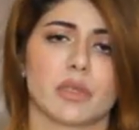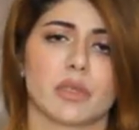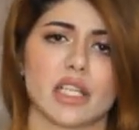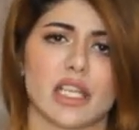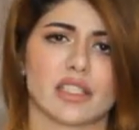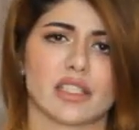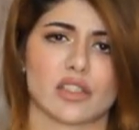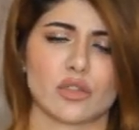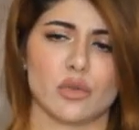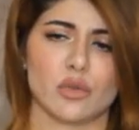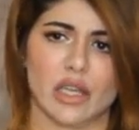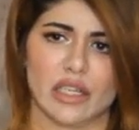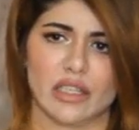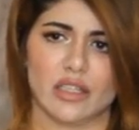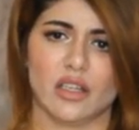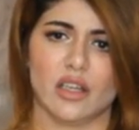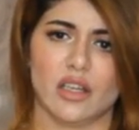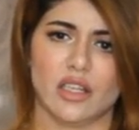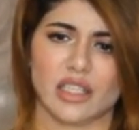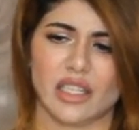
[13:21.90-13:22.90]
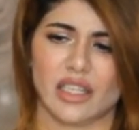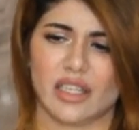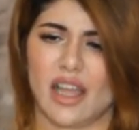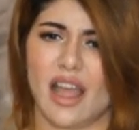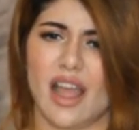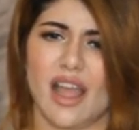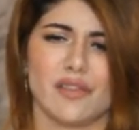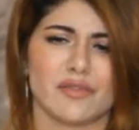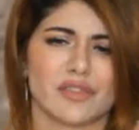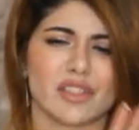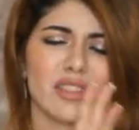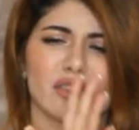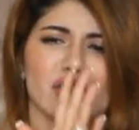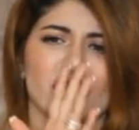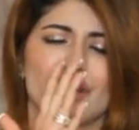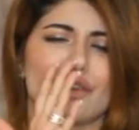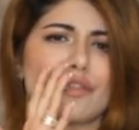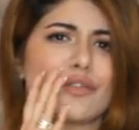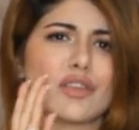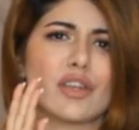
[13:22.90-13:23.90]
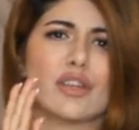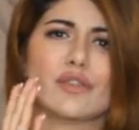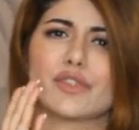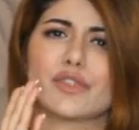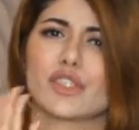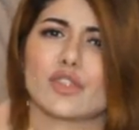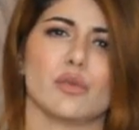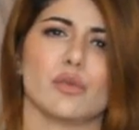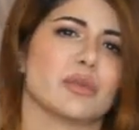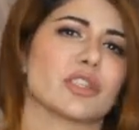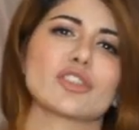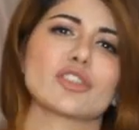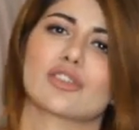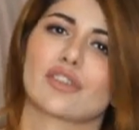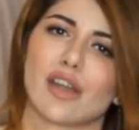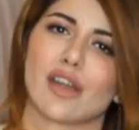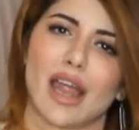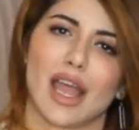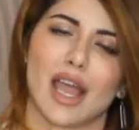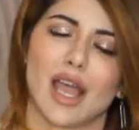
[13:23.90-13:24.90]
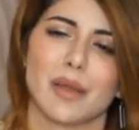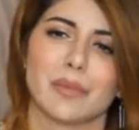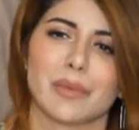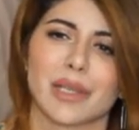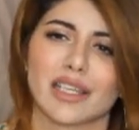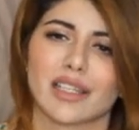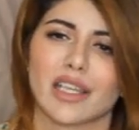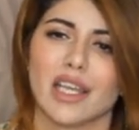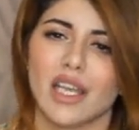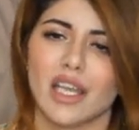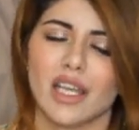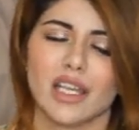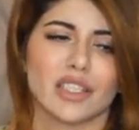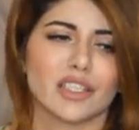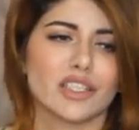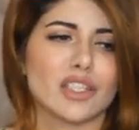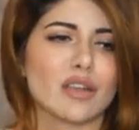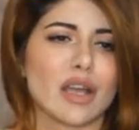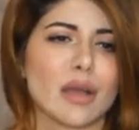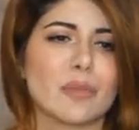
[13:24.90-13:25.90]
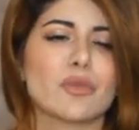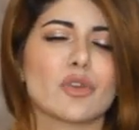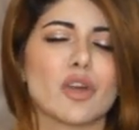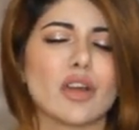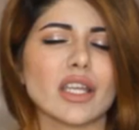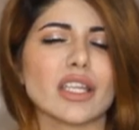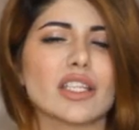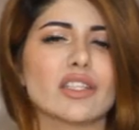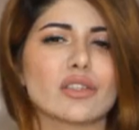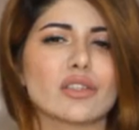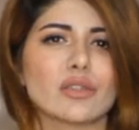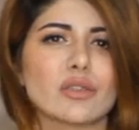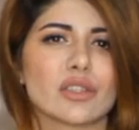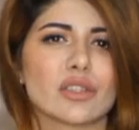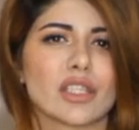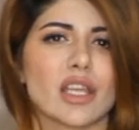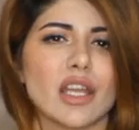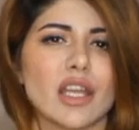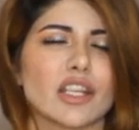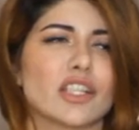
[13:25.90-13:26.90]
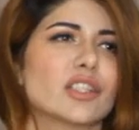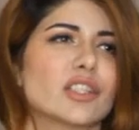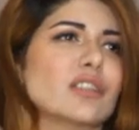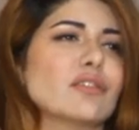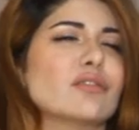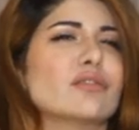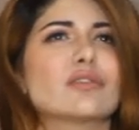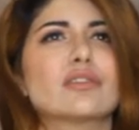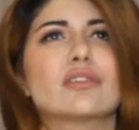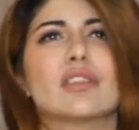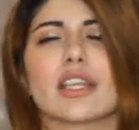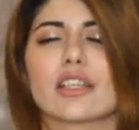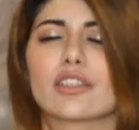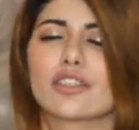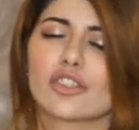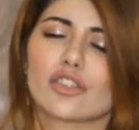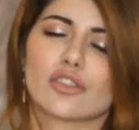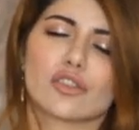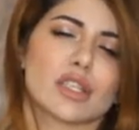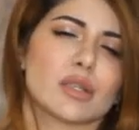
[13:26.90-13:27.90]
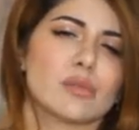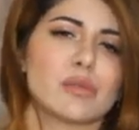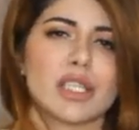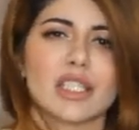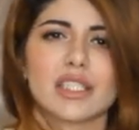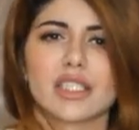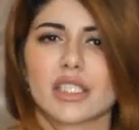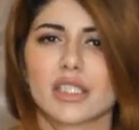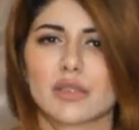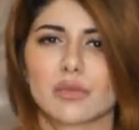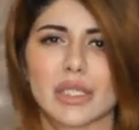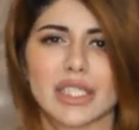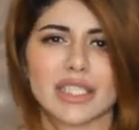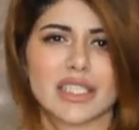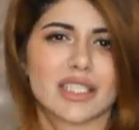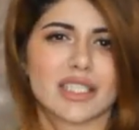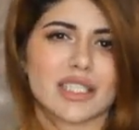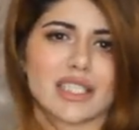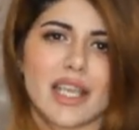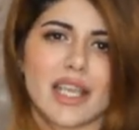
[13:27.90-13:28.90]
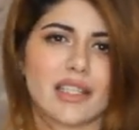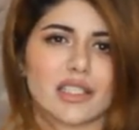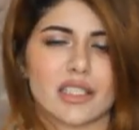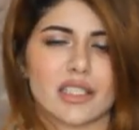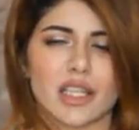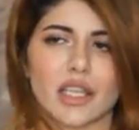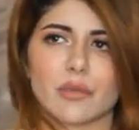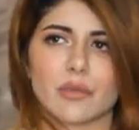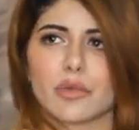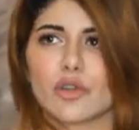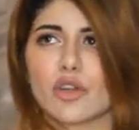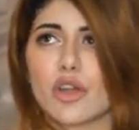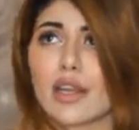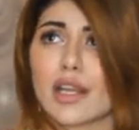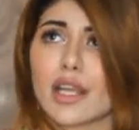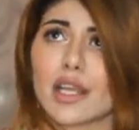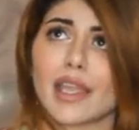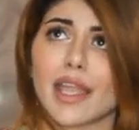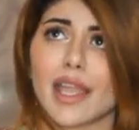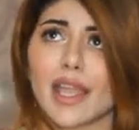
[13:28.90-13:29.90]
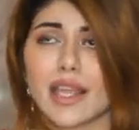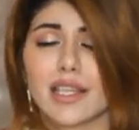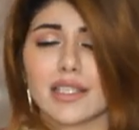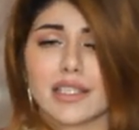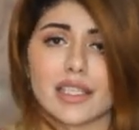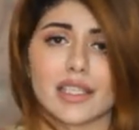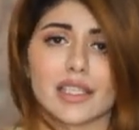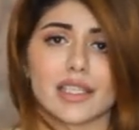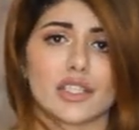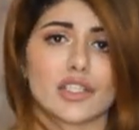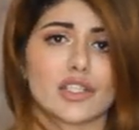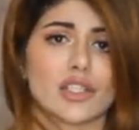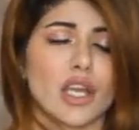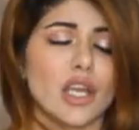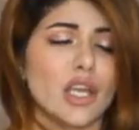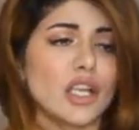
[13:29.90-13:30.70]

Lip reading: collection quite a lot. Like, I have just gotten rid of so much crap. Like, you know, I'm not into those extremely sweet scents like Prada Candy and,